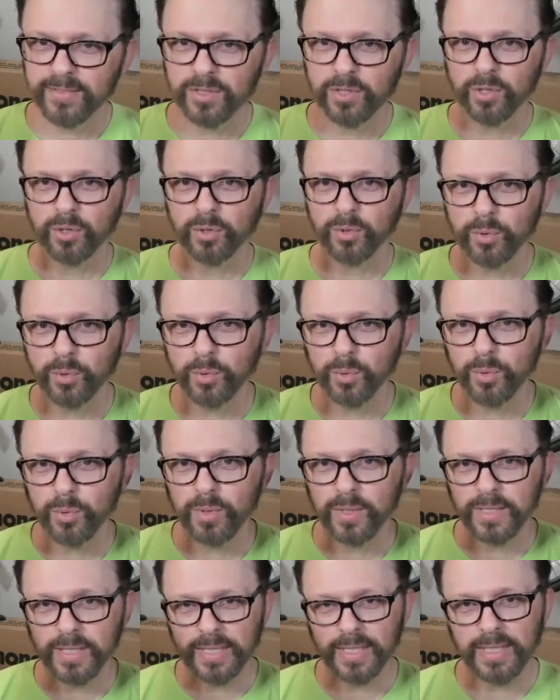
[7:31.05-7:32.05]
two
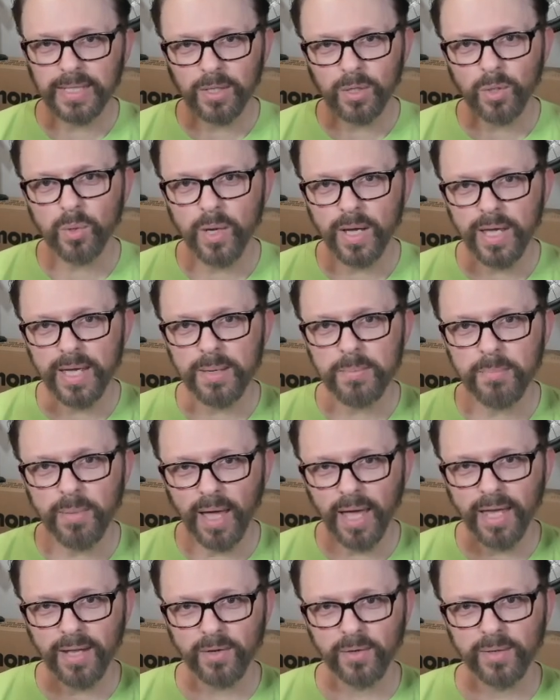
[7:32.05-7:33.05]
DOA
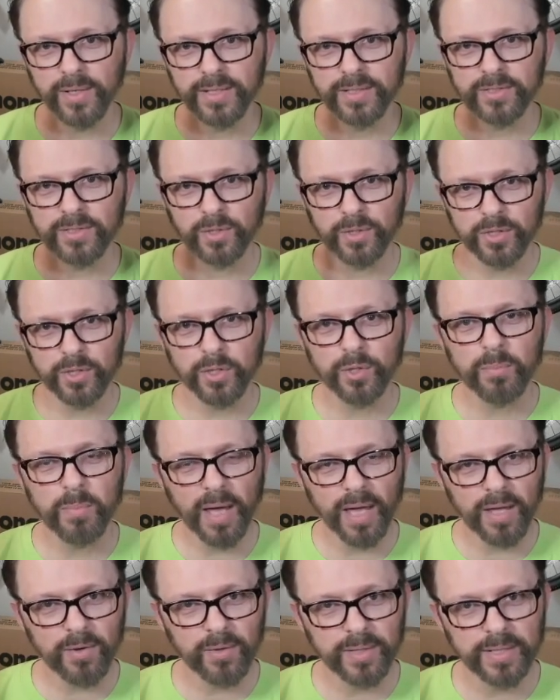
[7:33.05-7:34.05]
batteries or two
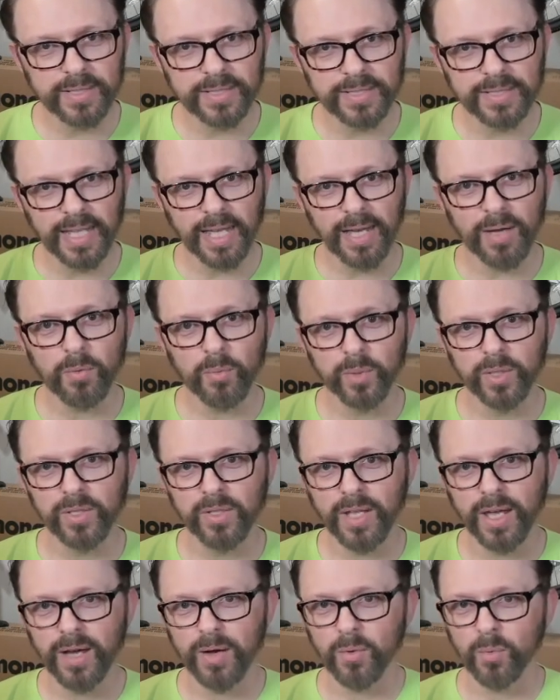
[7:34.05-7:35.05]
batteries that will
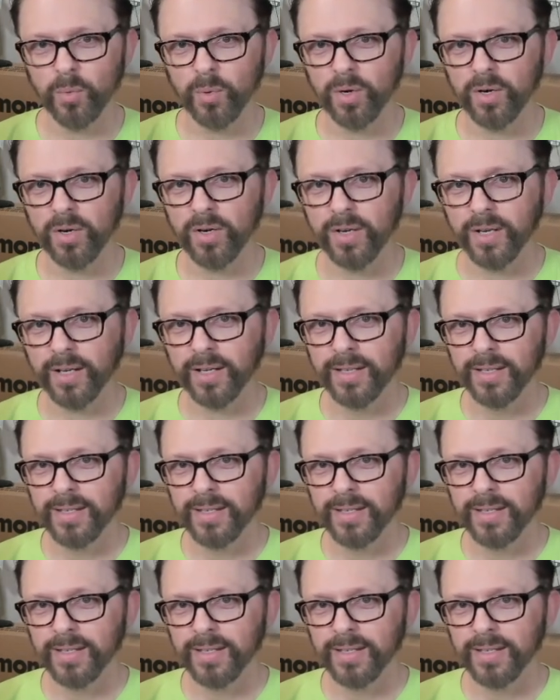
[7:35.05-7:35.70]
not work,